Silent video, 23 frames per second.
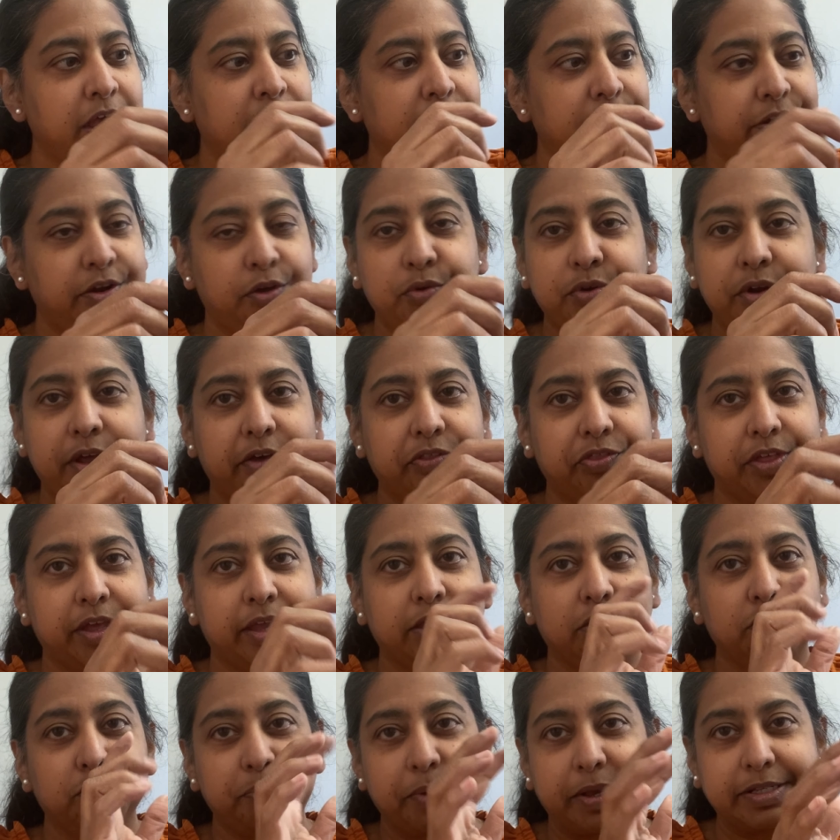no nothing.
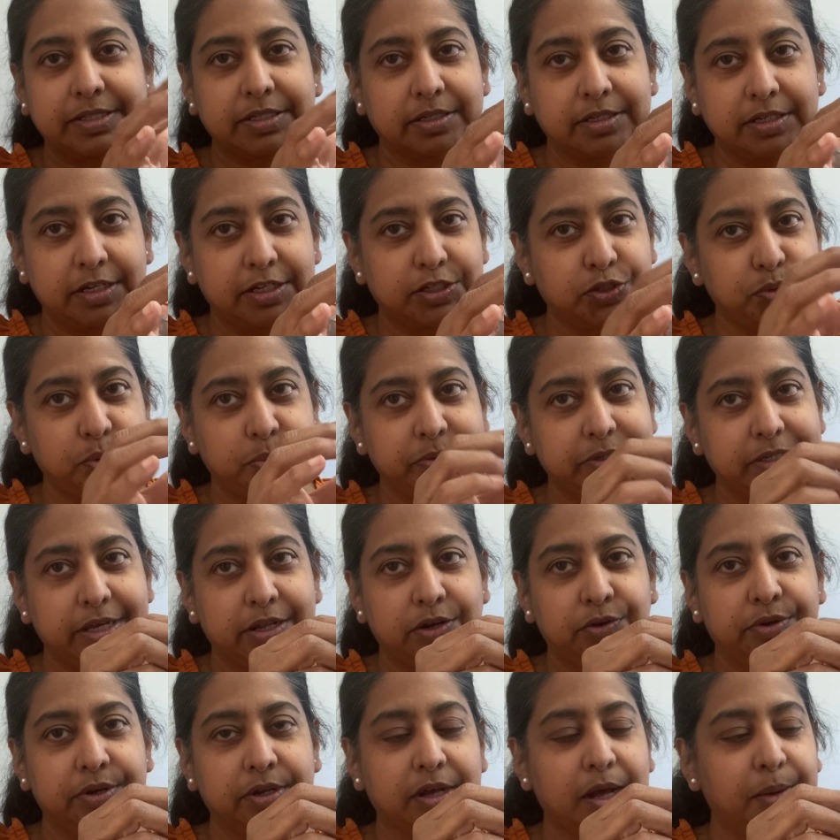You basically need a sweet
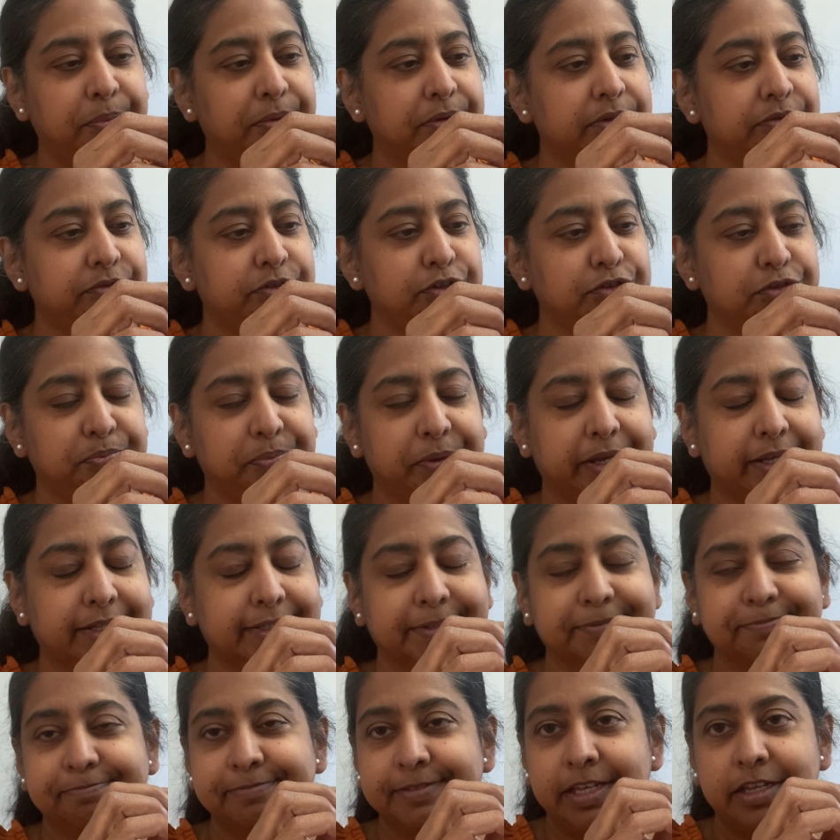potato and a couple of toothpicks.